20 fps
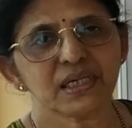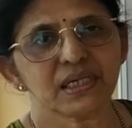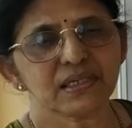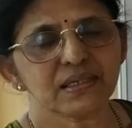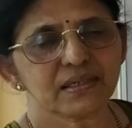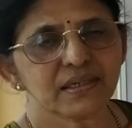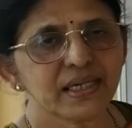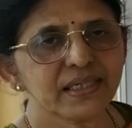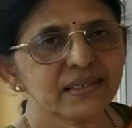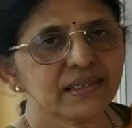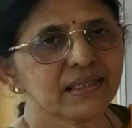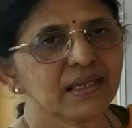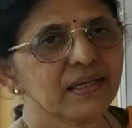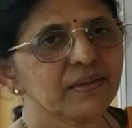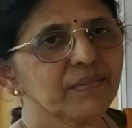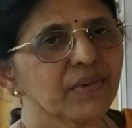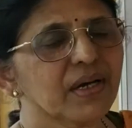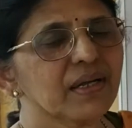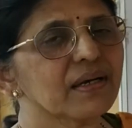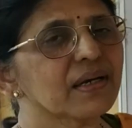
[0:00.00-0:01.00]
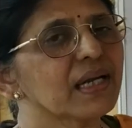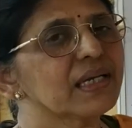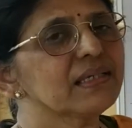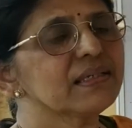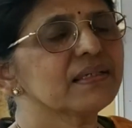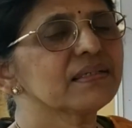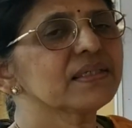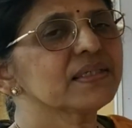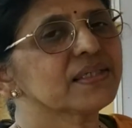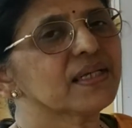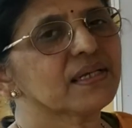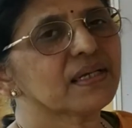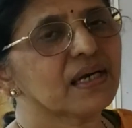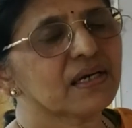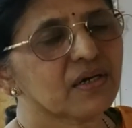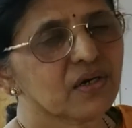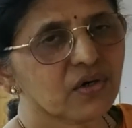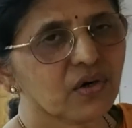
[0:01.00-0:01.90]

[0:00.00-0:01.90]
at right time or right decision at